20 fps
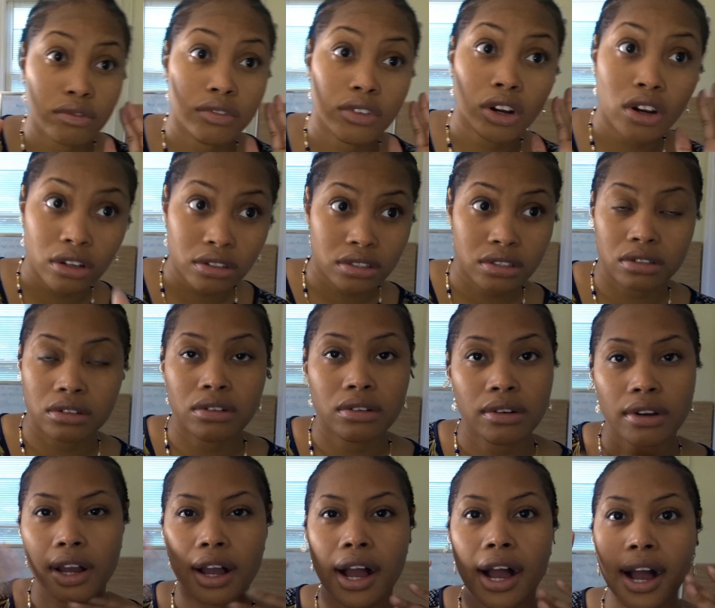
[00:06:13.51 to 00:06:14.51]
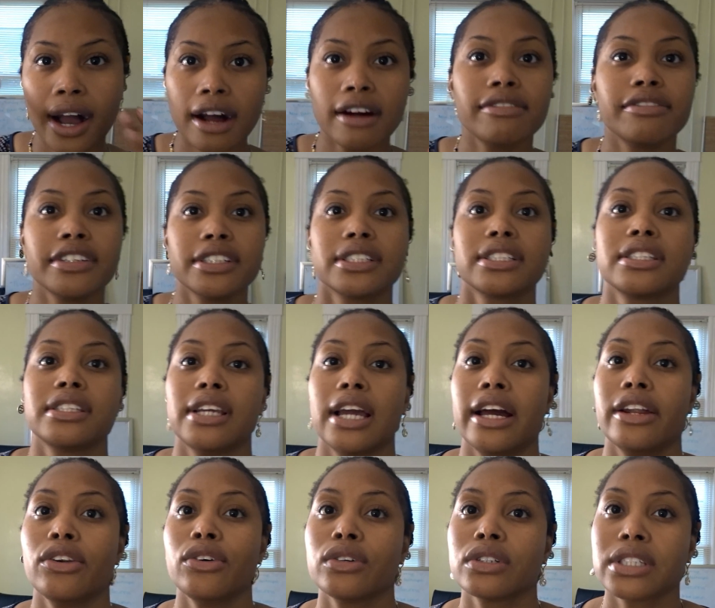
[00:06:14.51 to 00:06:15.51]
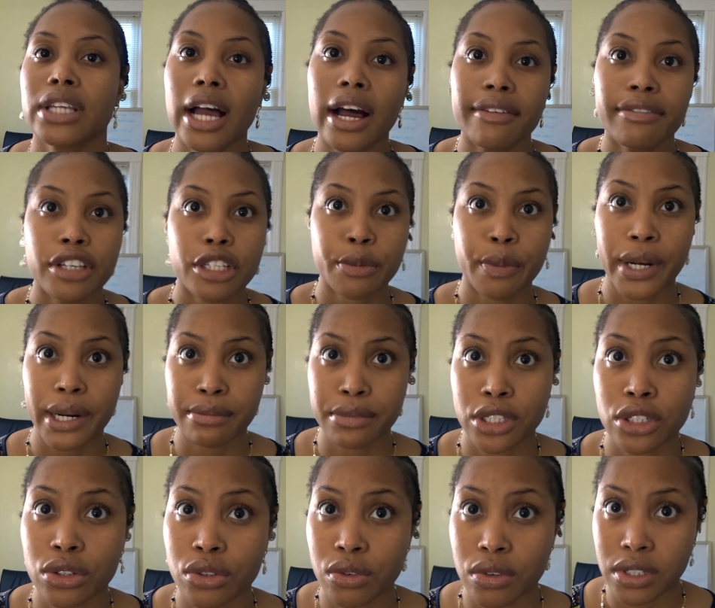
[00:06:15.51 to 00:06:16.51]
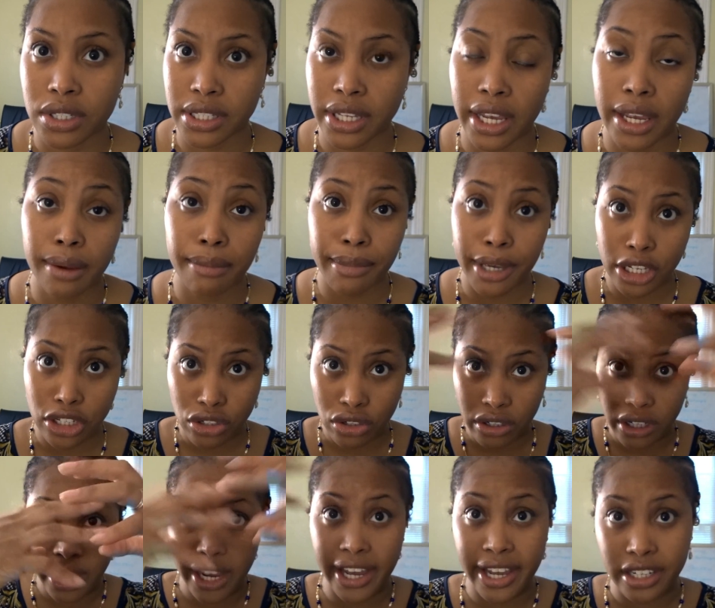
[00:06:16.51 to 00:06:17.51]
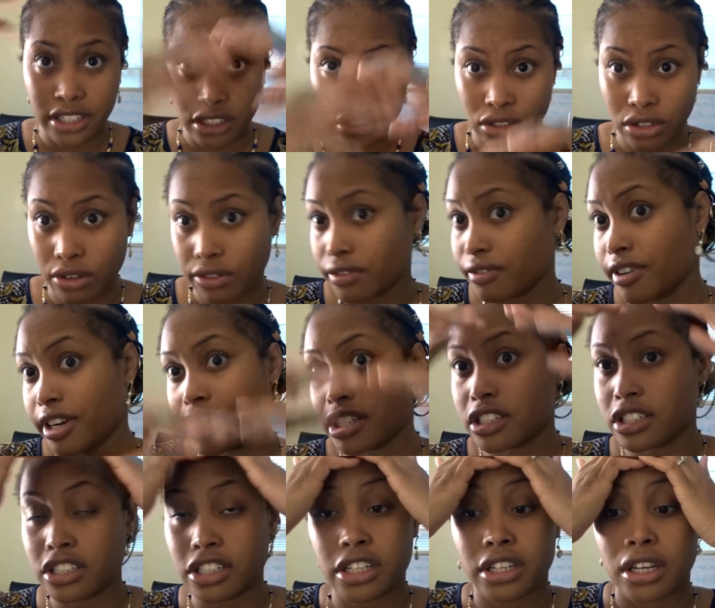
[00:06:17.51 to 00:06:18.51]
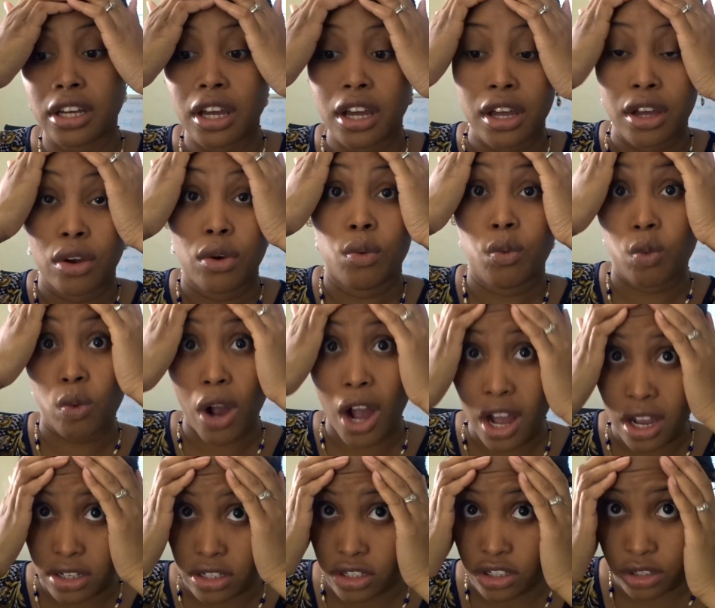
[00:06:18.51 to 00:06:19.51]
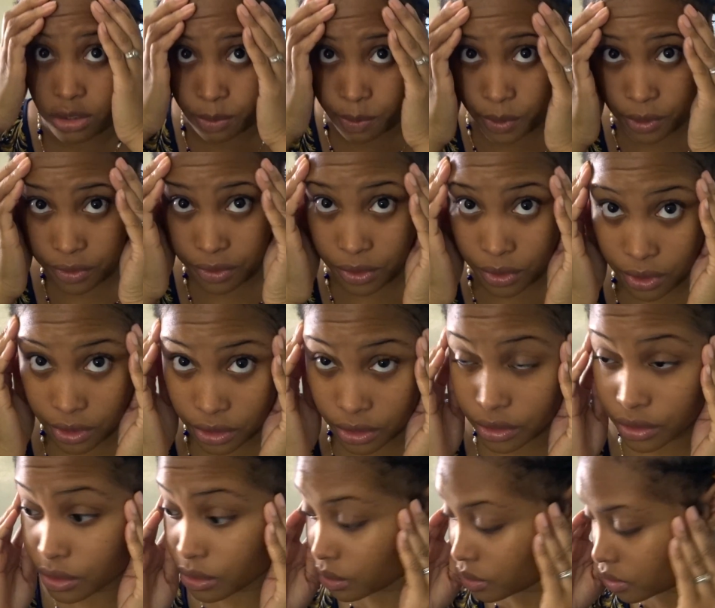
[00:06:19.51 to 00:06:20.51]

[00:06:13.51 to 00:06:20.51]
also, obviously, I know it's obvious, but I'm still gonna say it. Make sure your edges are freshly washed before you do